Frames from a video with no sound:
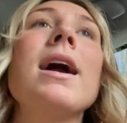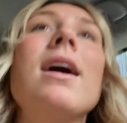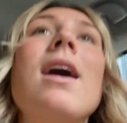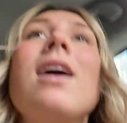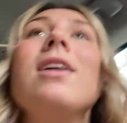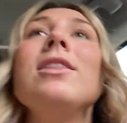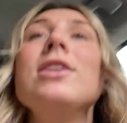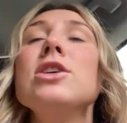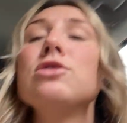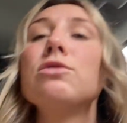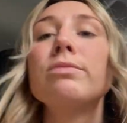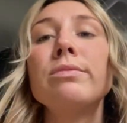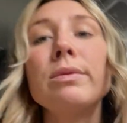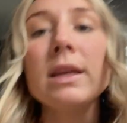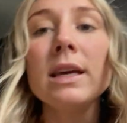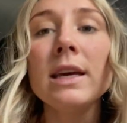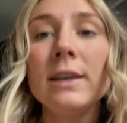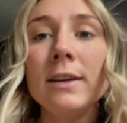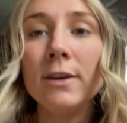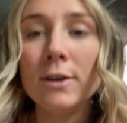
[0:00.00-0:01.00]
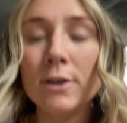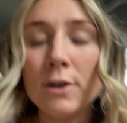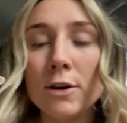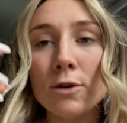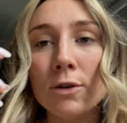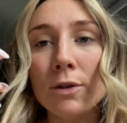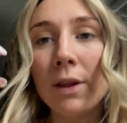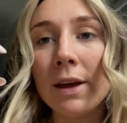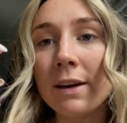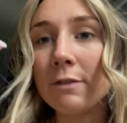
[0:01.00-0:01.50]
got this really
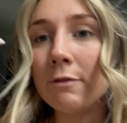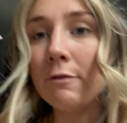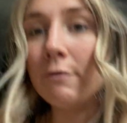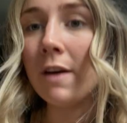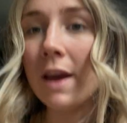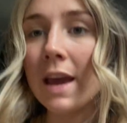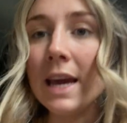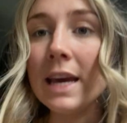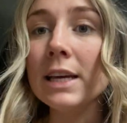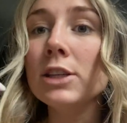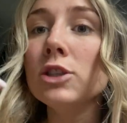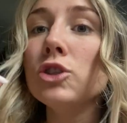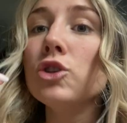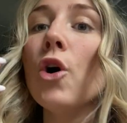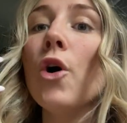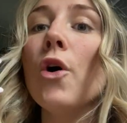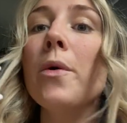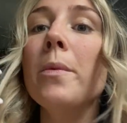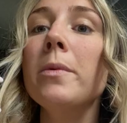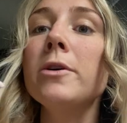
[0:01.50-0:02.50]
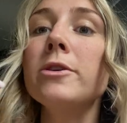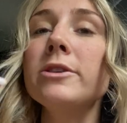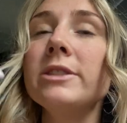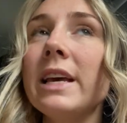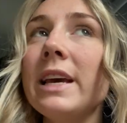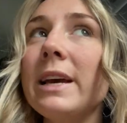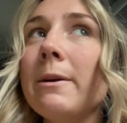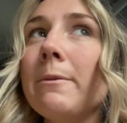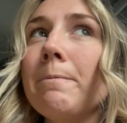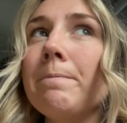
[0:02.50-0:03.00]
cute like vase, almost
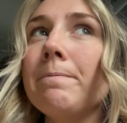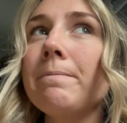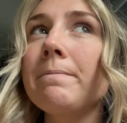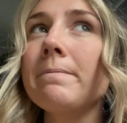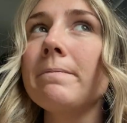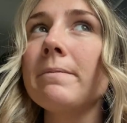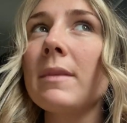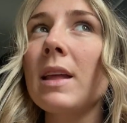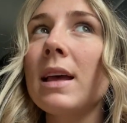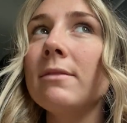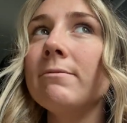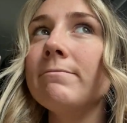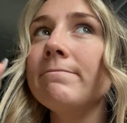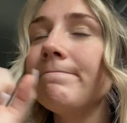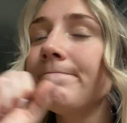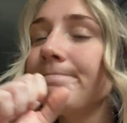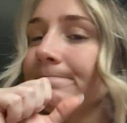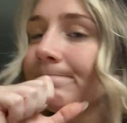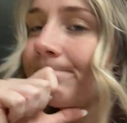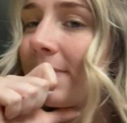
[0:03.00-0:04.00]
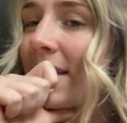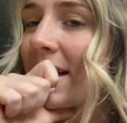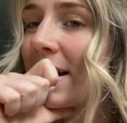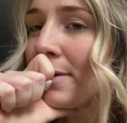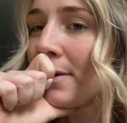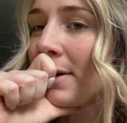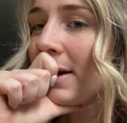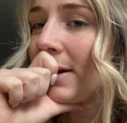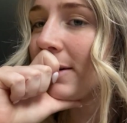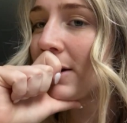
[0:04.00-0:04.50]
like, I
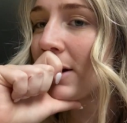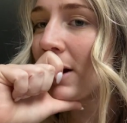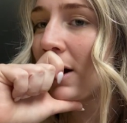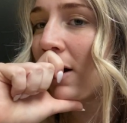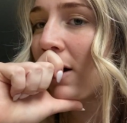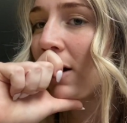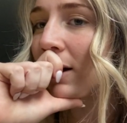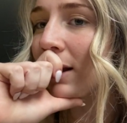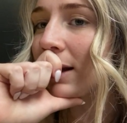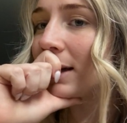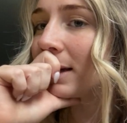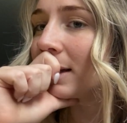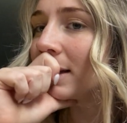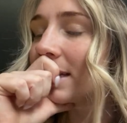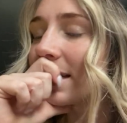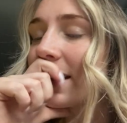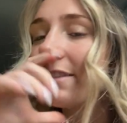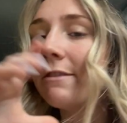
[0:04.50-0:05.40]
don't know how to call it. It's like a